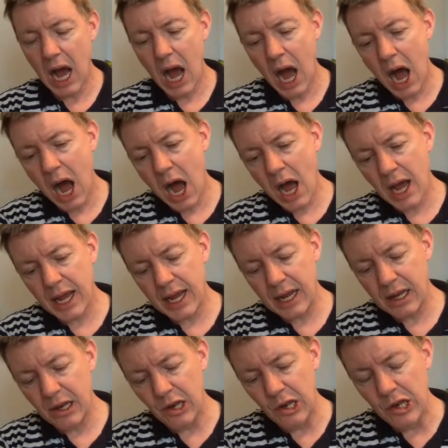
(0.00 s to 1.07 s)

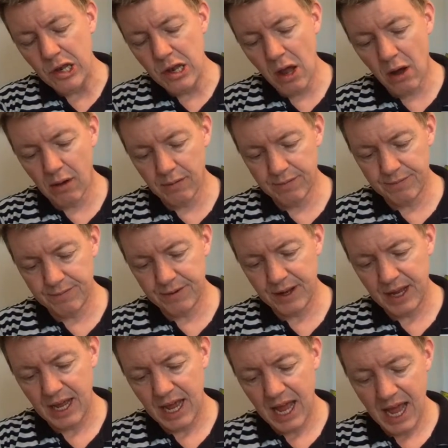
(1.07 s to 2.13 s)
I love
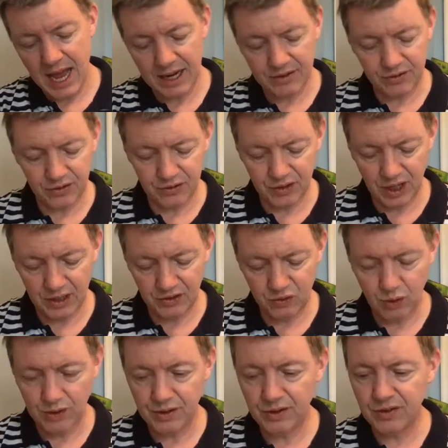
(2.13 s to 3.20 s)
exercise
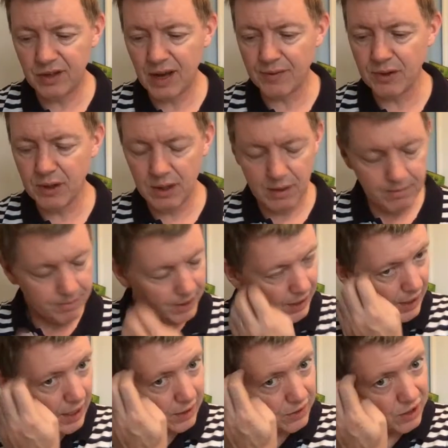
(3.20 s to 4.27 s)
27,
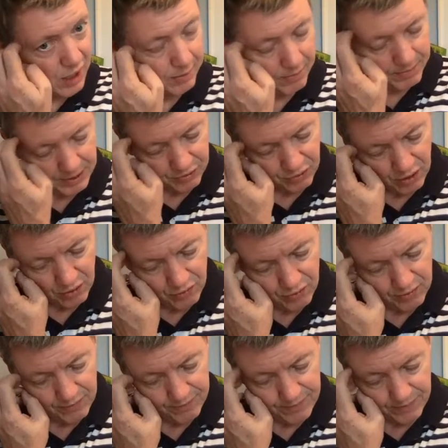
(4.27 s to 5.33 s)
beginning at the top of page
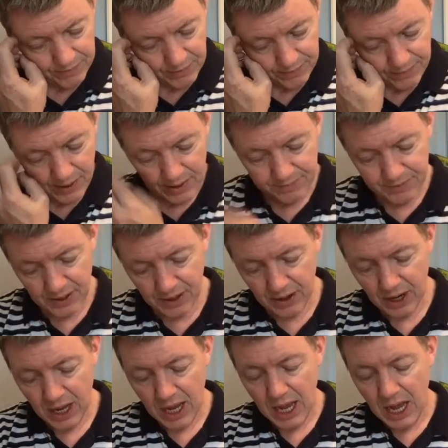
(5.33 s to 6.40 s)
155 there.
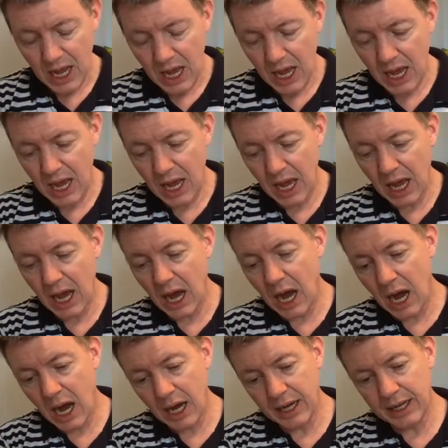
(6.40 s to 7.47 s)

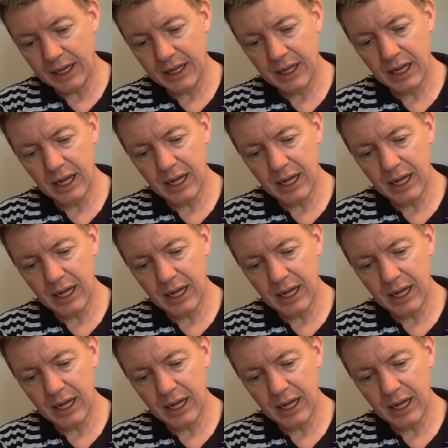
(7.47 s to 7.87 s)
I